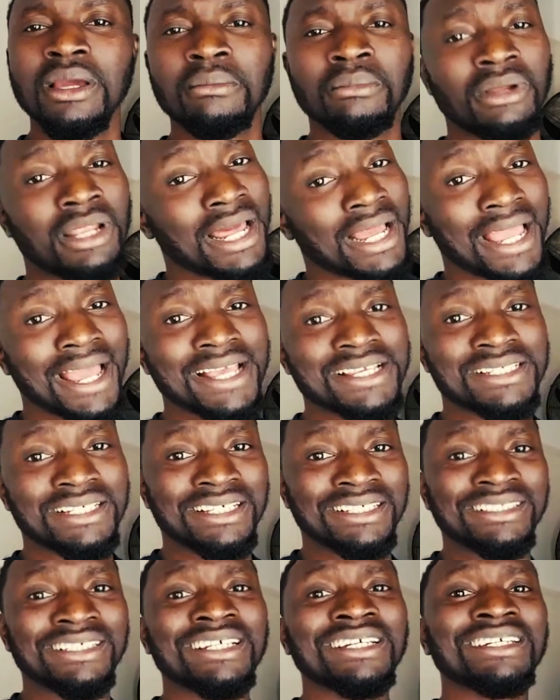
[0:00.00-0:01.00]
But like I
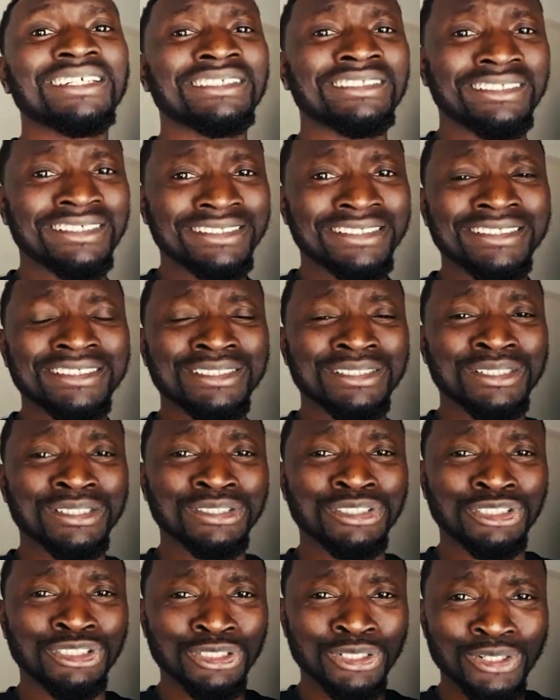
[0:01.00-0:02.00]
said, this is the
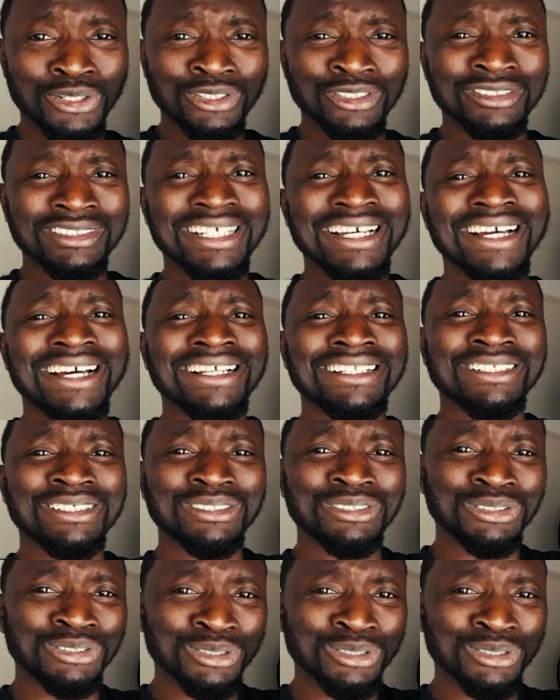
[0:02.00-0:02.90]
John and the